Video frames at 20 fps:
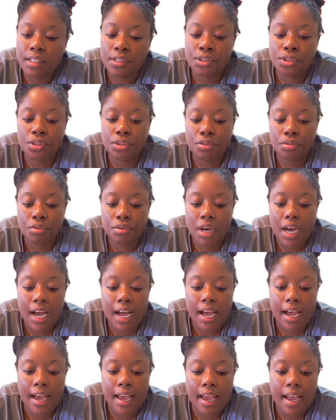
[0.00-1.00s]
So
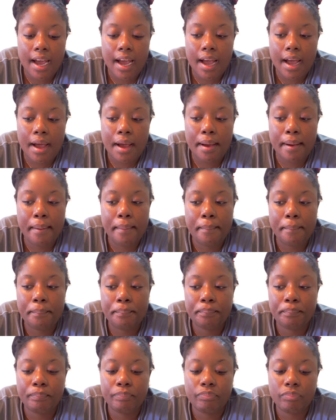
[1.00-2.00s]
I am